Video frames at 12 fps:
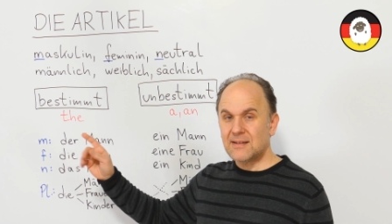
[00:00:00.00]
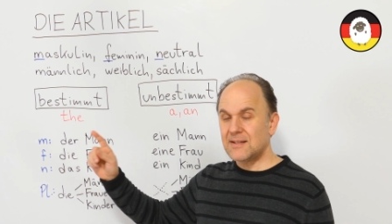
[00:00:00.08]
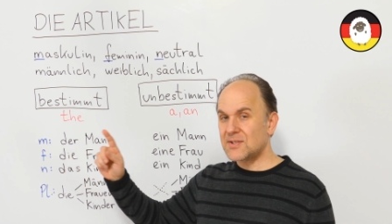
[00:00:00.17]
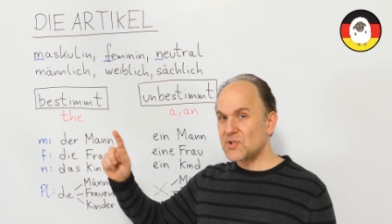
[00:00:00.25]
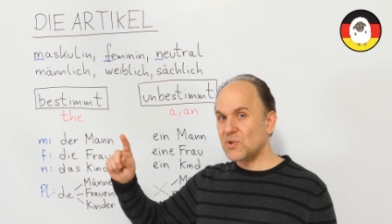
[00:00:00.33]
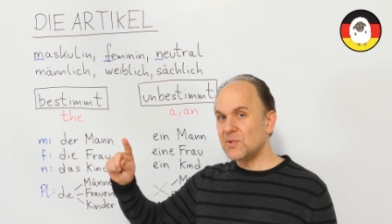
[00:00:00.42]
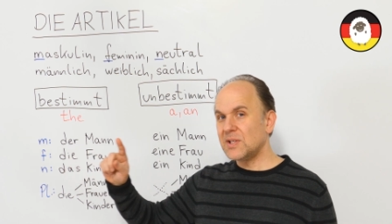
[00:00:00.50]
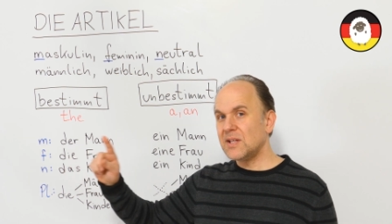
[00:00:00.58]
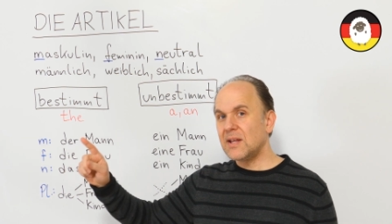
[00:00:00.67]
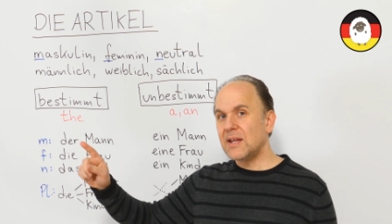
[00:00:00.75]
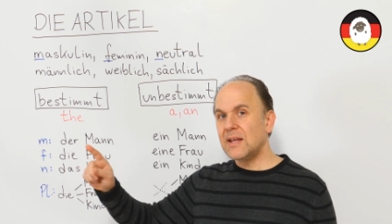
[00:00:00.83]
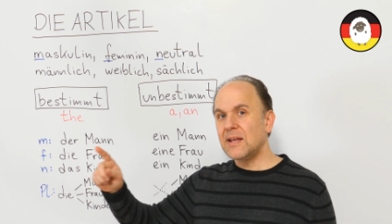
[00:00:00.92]
It's
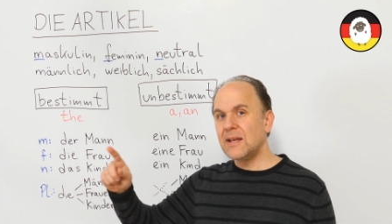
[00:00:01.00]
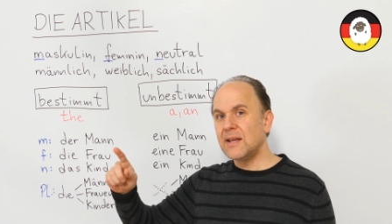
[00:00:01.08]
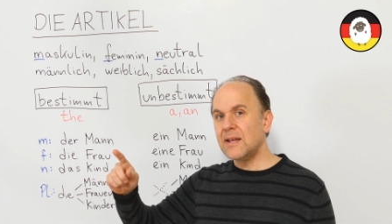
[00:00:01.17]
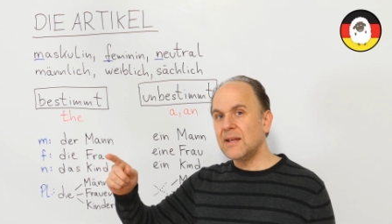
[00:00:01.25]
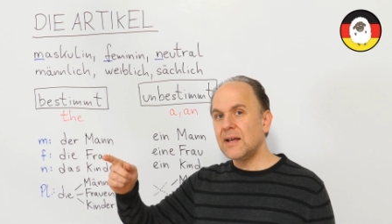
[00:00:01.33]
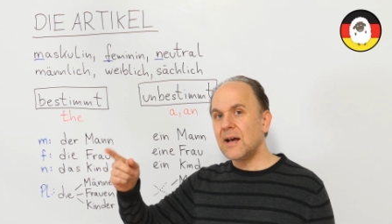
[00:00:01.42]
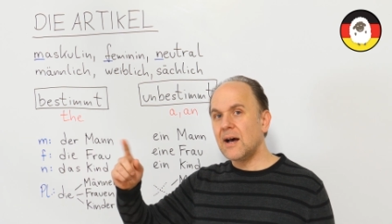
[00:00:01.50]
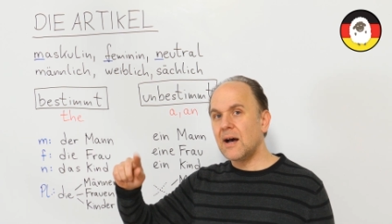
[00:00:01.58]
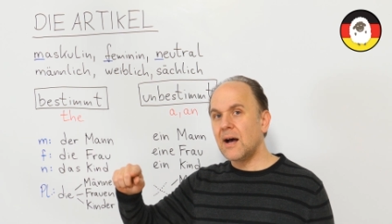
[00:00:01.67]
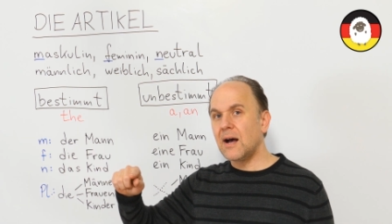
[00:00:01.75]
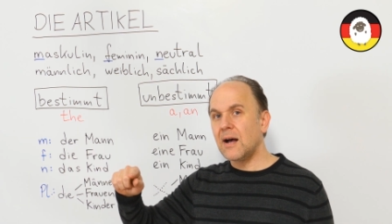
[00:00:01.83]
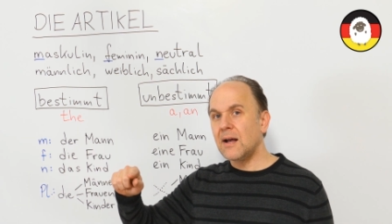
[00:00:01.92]
only
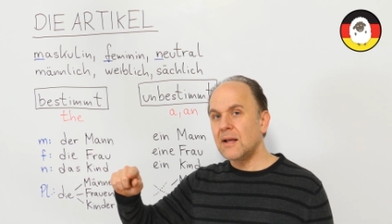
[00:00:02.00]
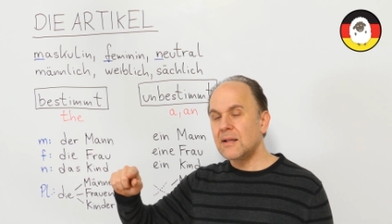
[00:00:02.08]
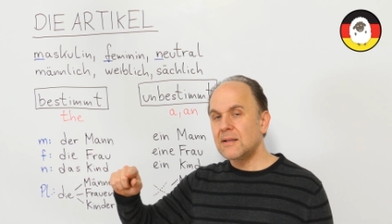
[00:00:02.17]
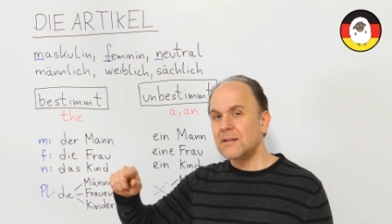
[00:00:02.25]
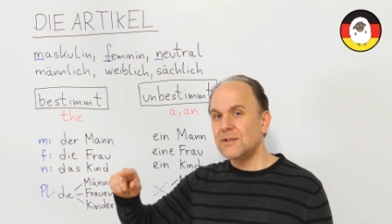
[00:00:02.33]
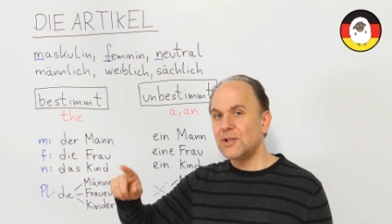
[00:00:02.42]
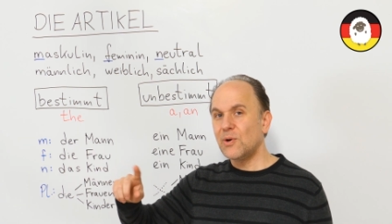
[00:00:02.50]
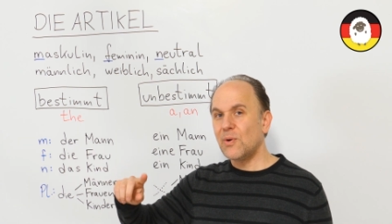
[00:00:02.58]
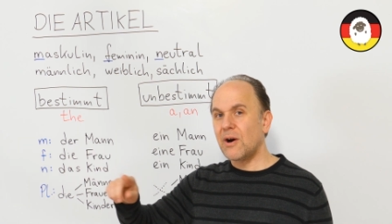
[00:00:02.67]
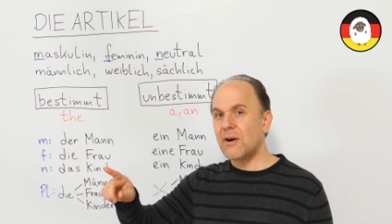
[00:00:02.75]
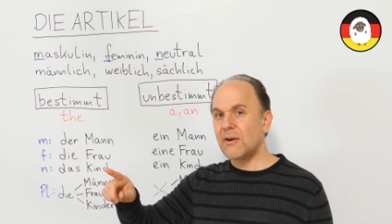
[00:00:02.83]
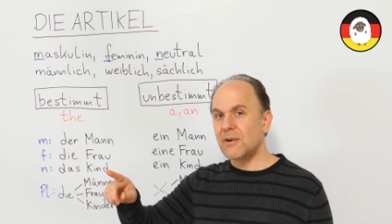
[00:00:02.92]
E-A.
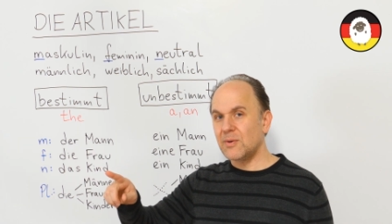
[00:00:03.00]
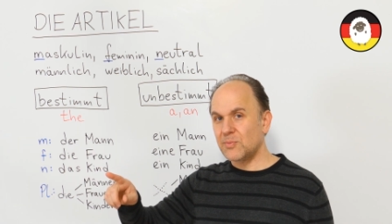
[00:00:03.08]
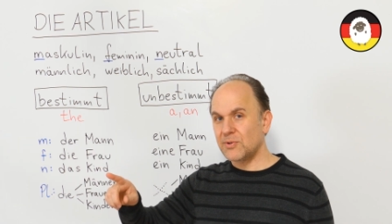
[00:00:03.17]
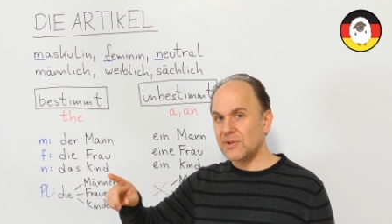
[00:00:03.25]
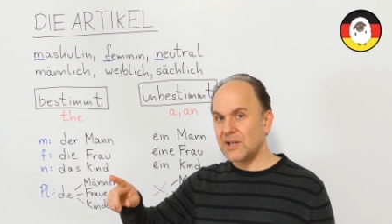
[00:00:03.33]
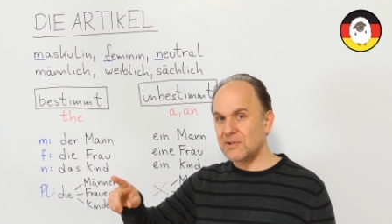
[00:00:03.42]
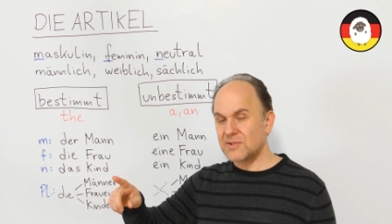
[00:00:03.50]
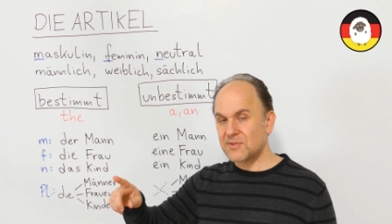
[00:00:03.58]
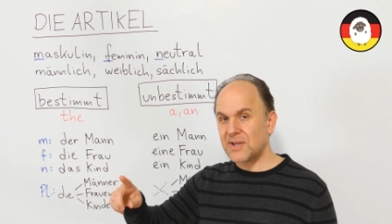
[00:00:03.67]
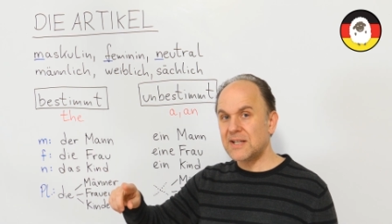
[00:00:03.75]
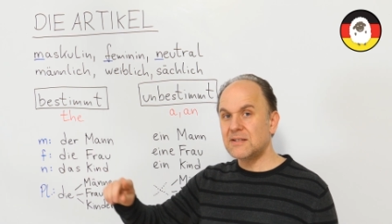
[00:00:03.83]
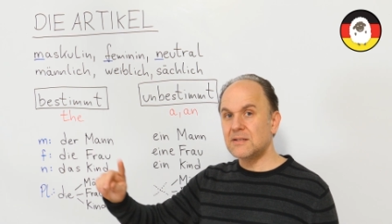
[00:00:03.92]
No R
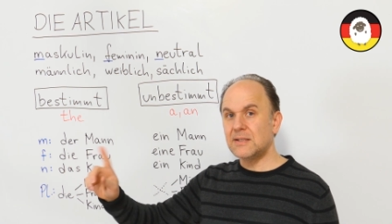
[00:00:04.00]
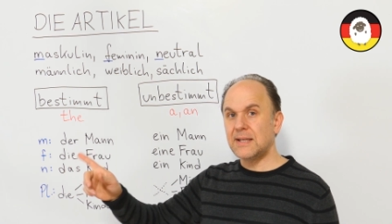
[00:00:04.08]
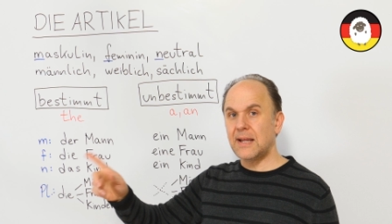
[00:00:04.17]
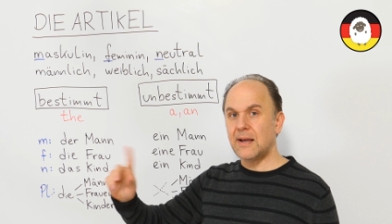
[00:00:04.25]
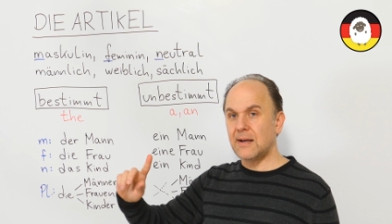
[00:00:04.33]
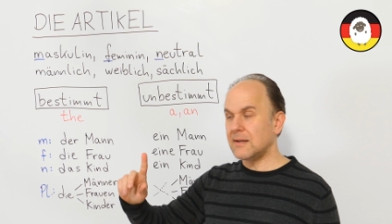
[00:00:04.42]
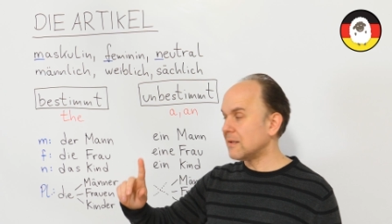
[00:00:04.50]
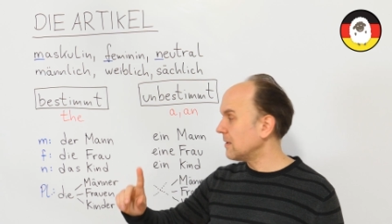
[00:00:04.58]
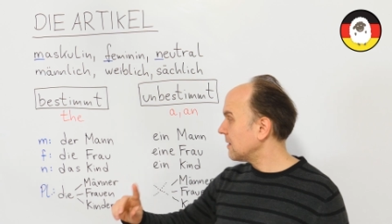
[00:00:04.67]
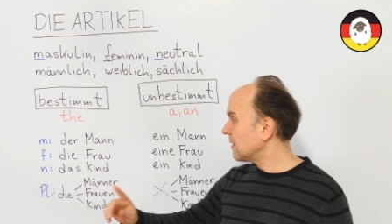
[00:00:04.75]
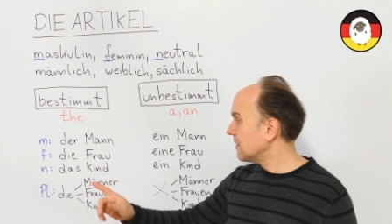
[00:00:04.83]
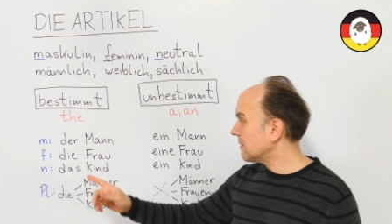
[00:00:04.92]
pronounced, right? Der.
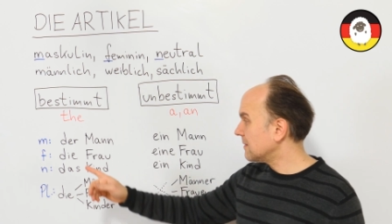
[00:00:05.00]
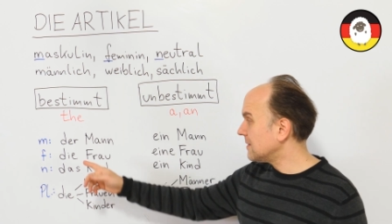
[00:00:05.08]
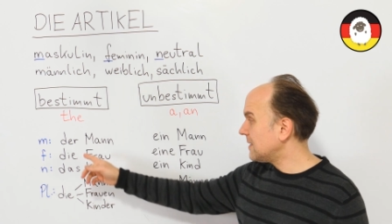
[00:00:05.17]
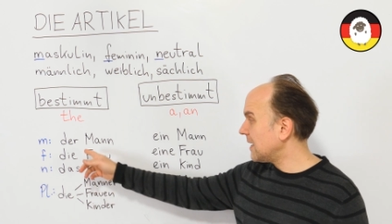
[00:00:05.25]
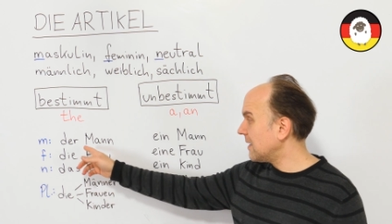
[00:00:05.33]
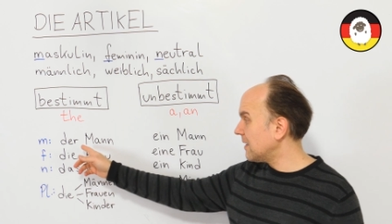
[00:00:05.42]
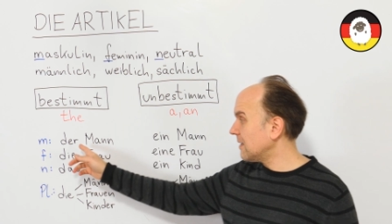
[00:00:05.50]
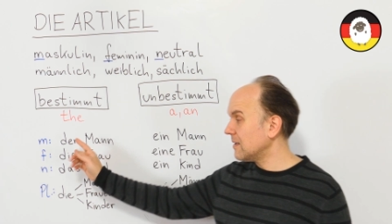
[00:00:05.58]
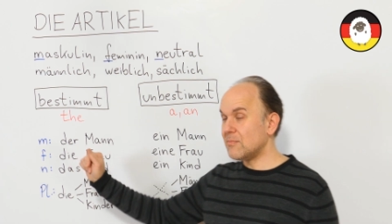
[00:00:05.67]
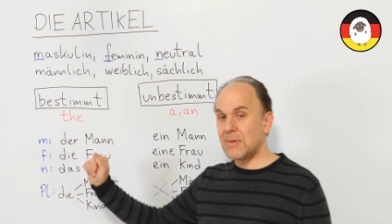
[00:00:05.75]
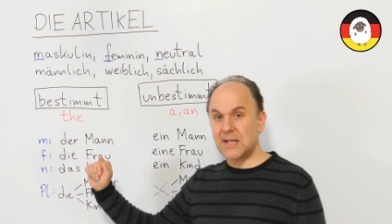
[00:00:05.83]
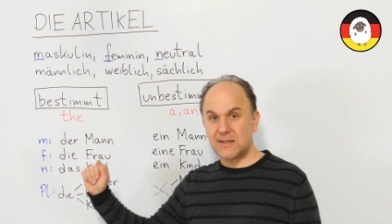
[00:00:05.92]

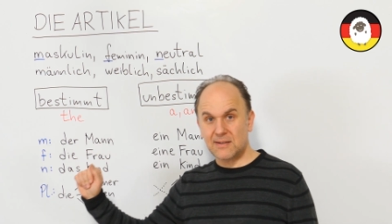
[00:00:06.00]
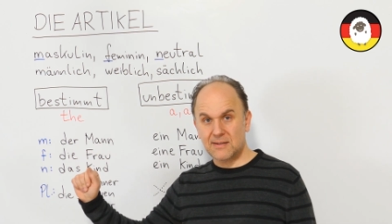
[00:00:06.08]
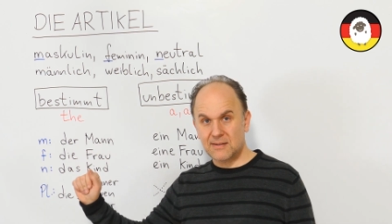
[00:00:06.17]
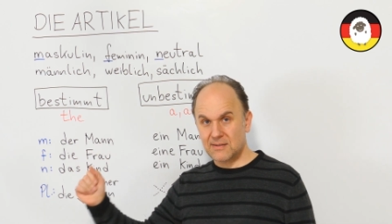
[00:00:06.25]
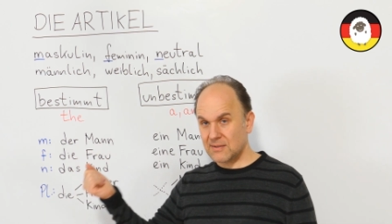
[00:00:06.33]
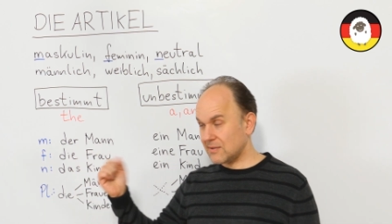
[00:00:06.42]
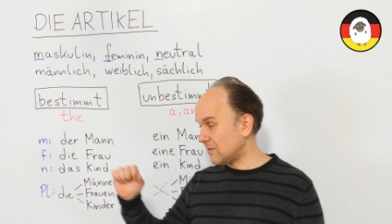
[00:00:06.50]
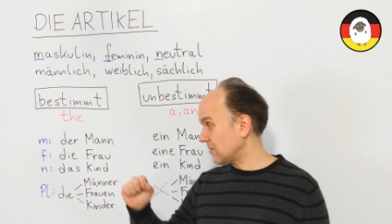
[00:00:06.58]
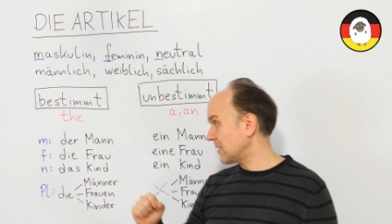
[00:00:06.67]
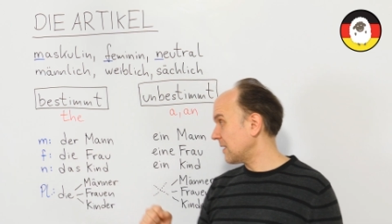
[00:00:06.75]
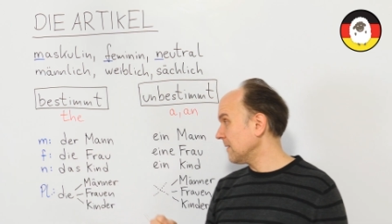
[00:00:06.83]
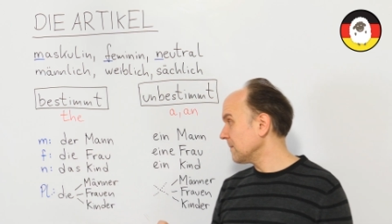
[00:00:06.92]
Der Mann.
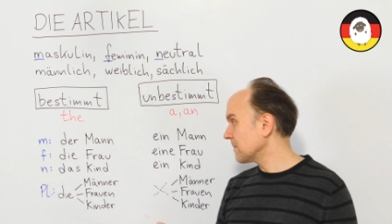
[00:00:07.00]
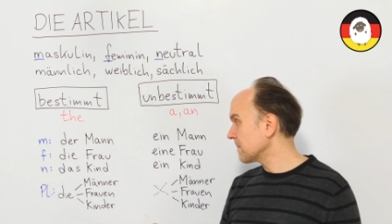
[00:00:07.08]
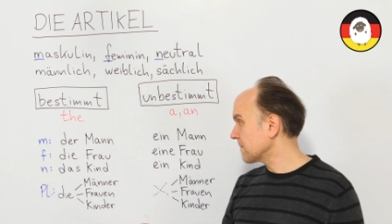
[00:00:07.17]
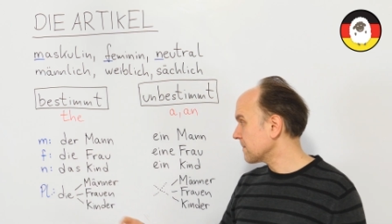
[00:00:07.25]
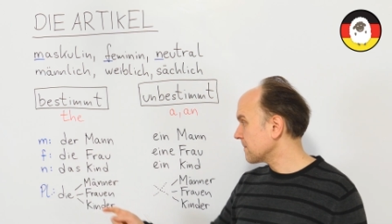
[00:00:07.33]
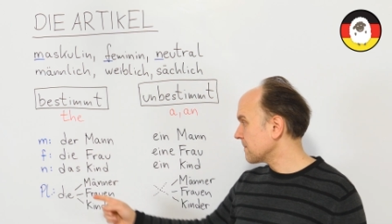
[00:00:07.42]
Okay?